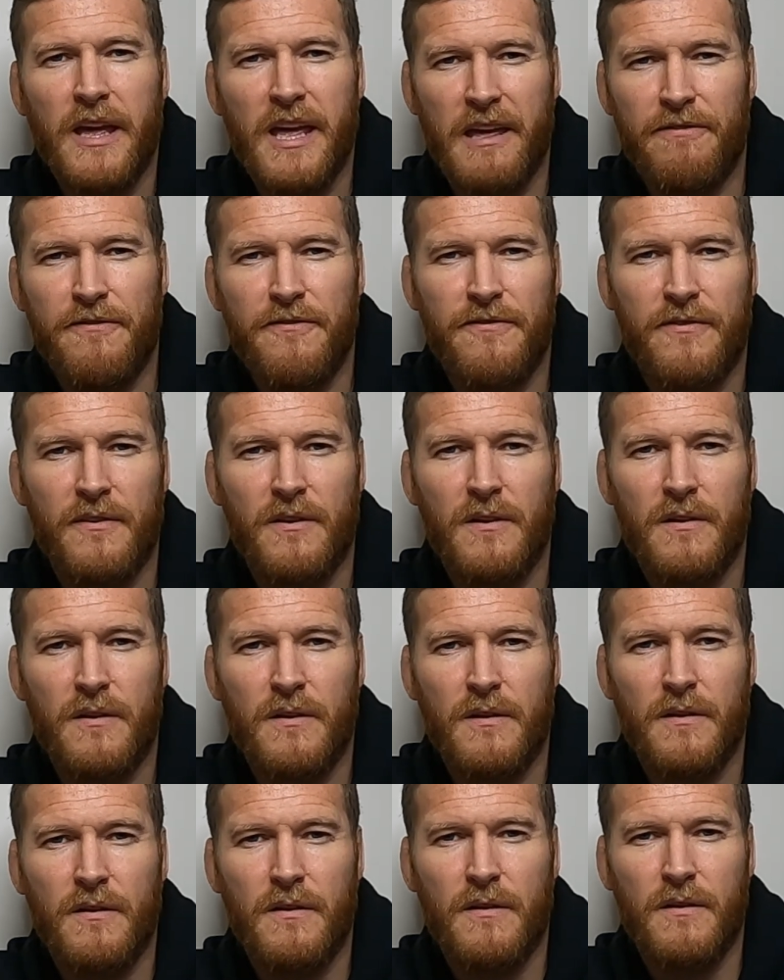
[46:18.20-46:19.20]
If
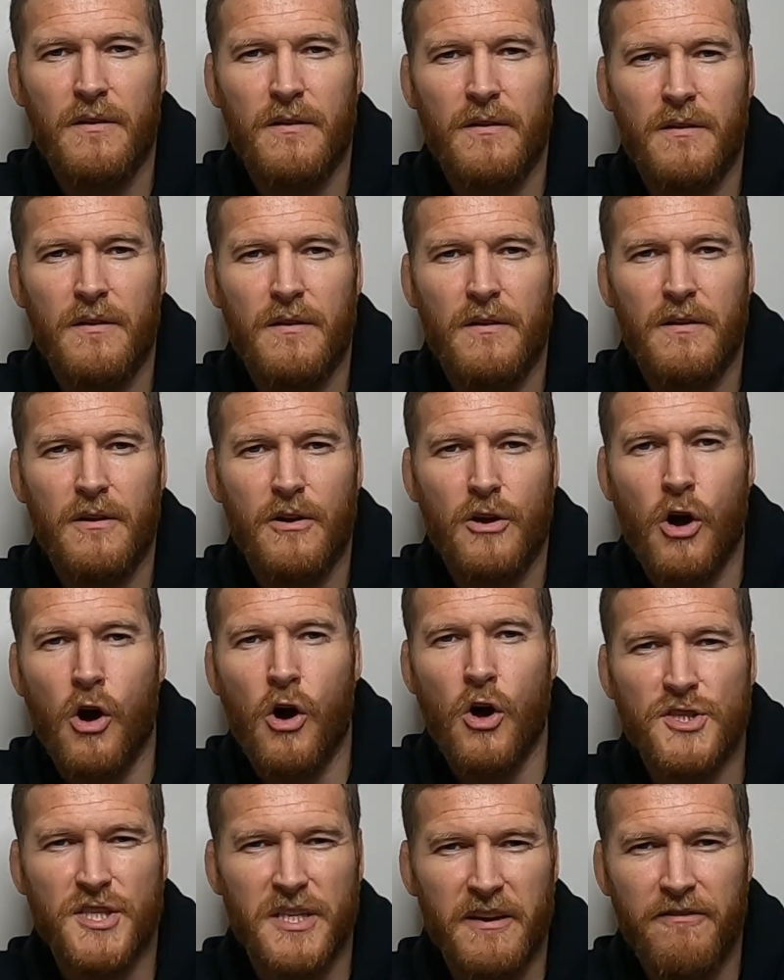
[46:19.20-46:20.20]

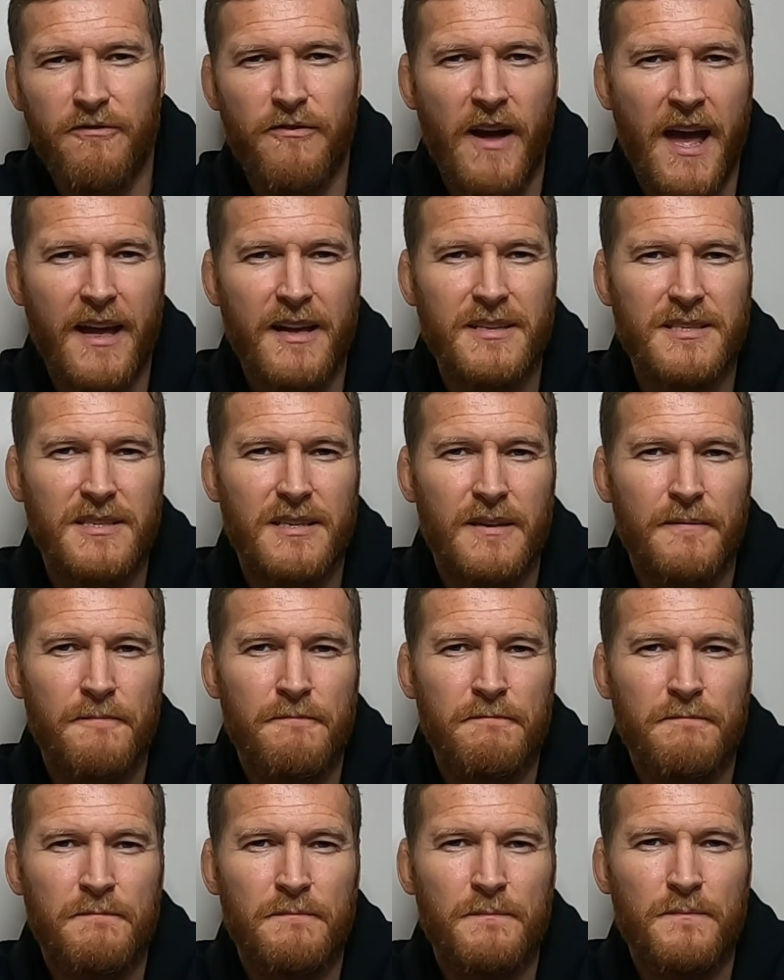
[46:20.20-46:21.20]
cause and effect,
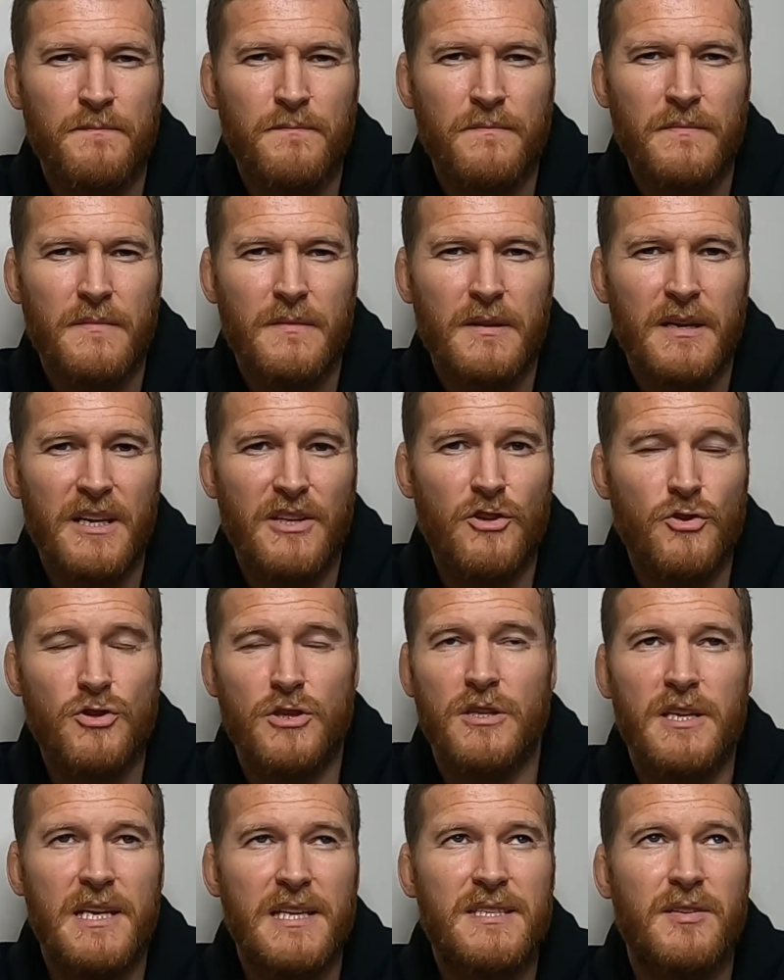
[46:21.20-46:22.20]
it
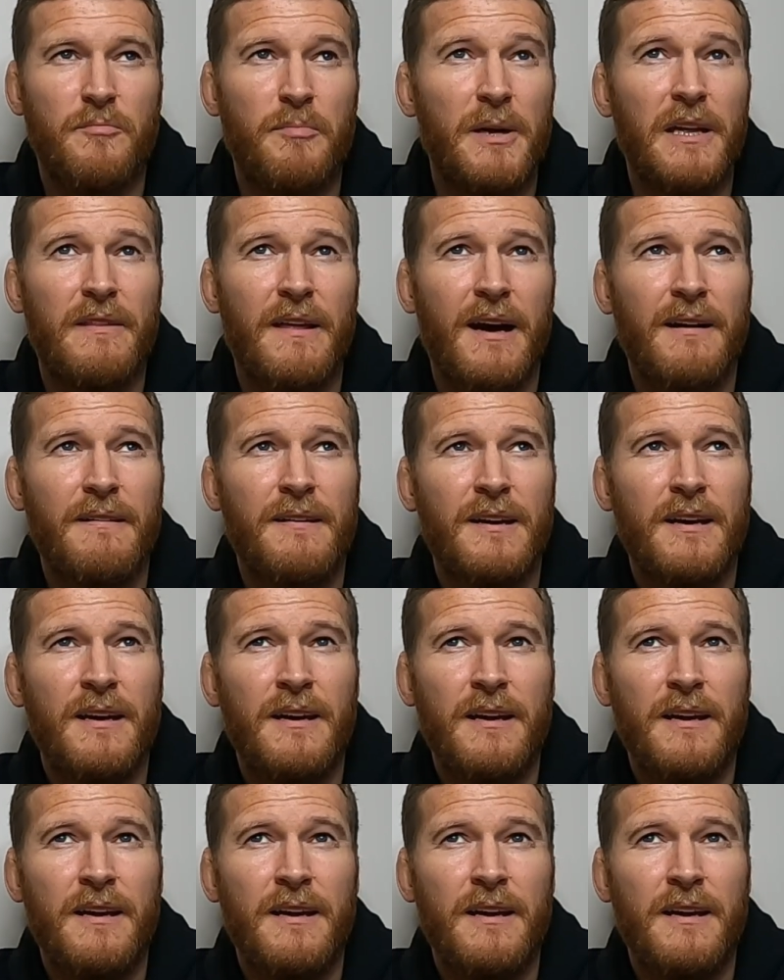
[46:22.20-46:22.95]
doesn't need to be that.